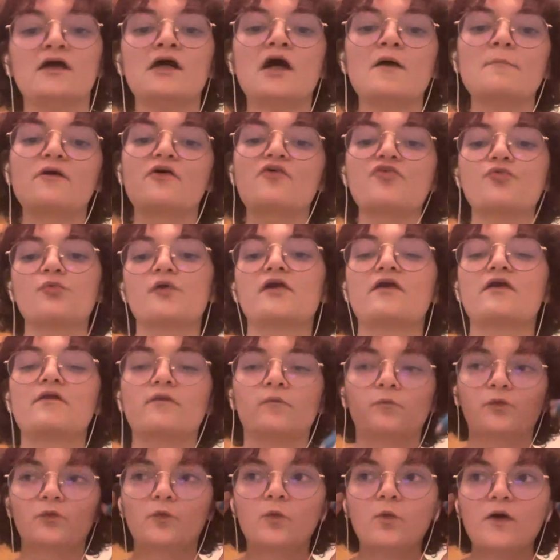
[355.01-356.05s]
Because one of the
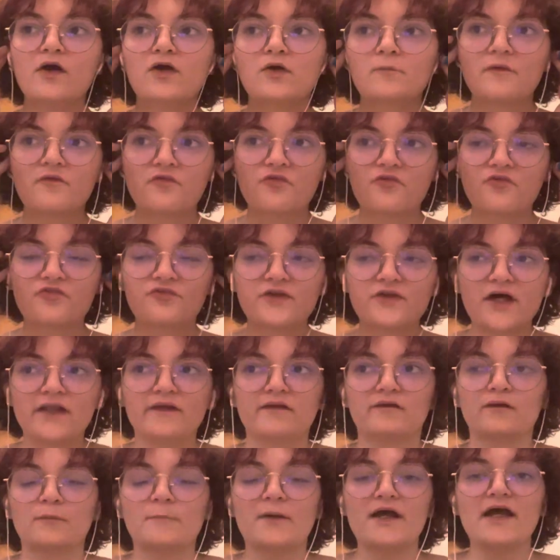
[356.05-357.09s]
requirements is telling
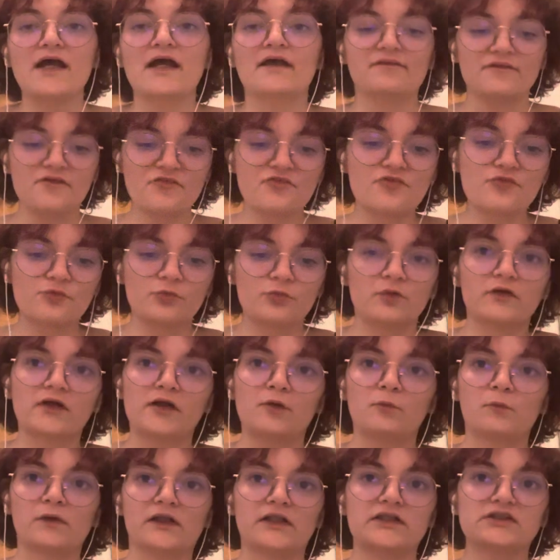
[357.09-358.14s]
them, hey, this is what I
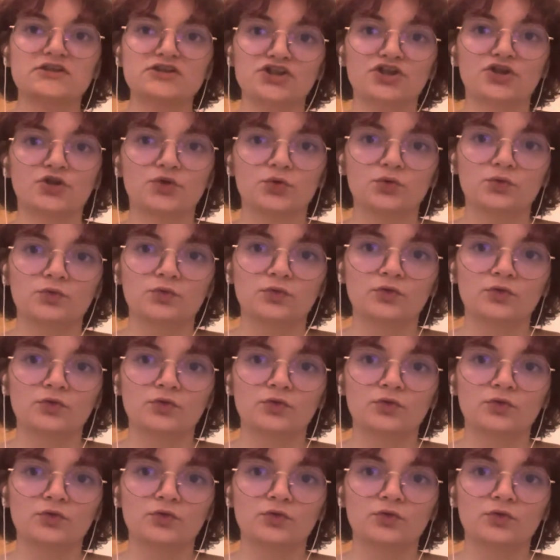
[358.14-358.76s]
want to do.